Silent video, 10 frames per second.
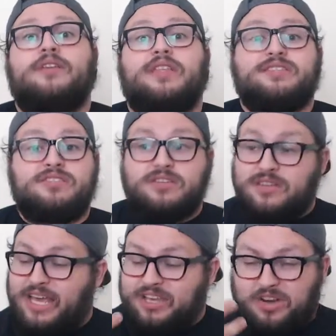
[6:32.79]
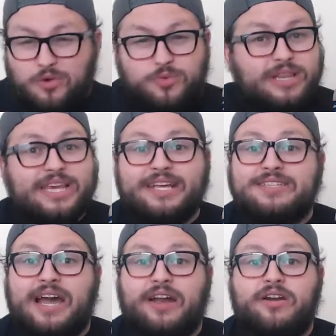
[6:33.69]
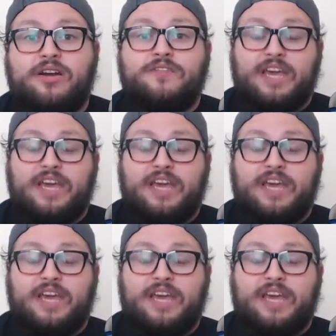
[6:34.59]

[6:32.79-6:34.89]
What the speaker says: that you don't really get tired of.